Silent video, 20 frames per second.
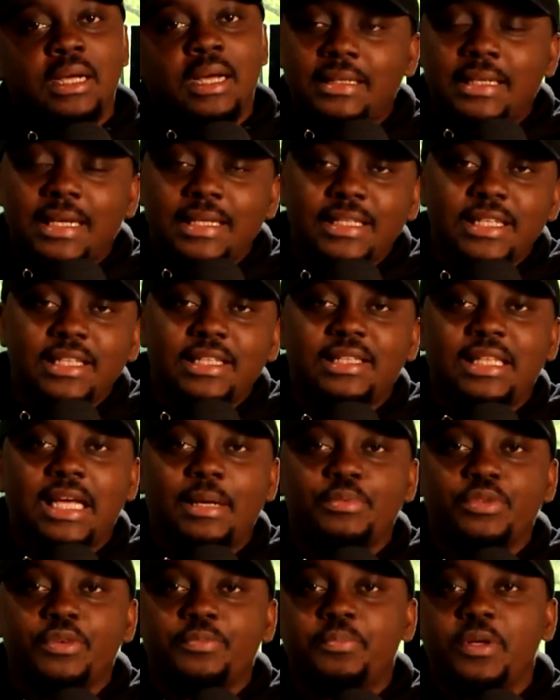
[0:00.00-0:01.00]
Are they the
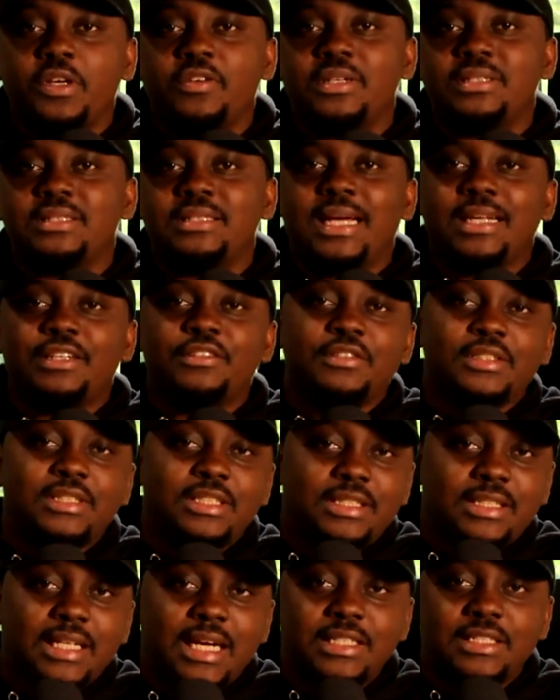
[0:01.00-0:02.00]
types of parents that
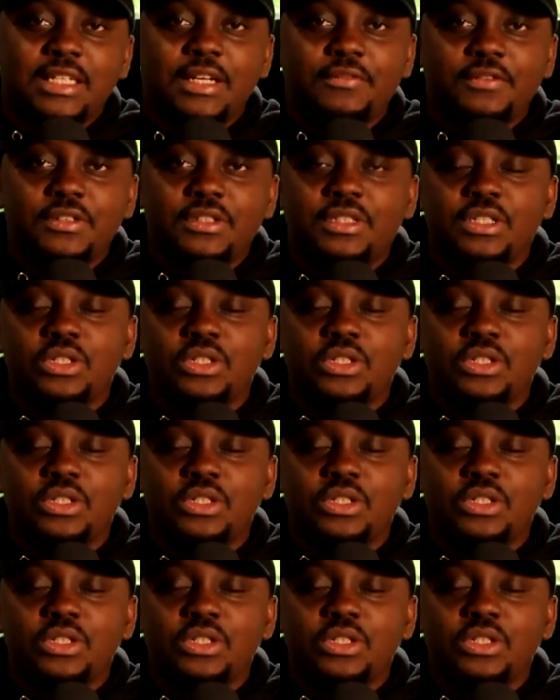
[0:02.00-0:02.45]
criticize every